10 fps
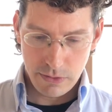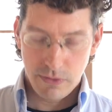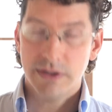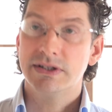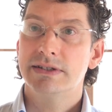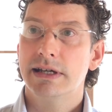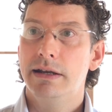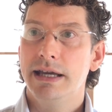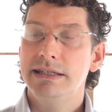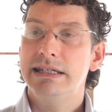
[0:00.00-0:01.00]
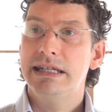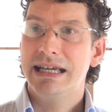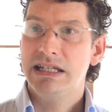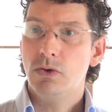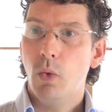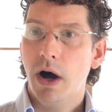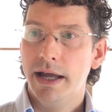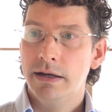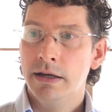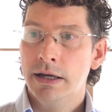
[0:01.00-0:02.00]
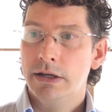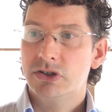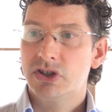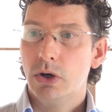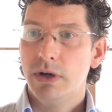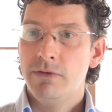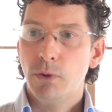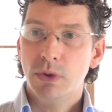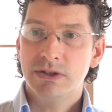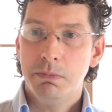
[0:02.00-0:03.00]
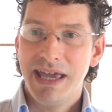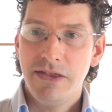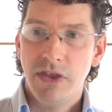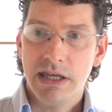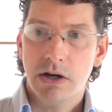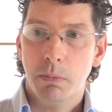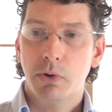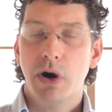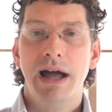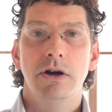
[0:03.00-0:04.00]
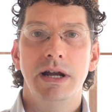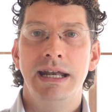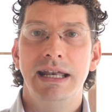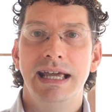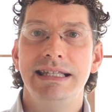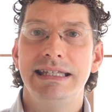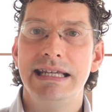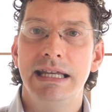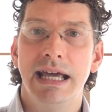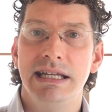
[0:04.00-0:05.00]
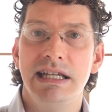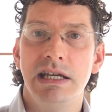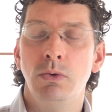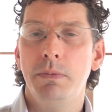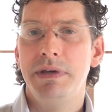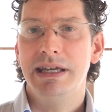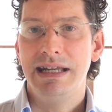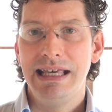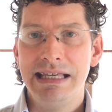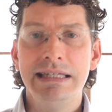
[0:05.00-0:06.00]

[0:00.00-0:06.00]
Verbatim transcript: this is a nineteen ninety-one, so if it was made the year prior in nineteen ninety, it would be an E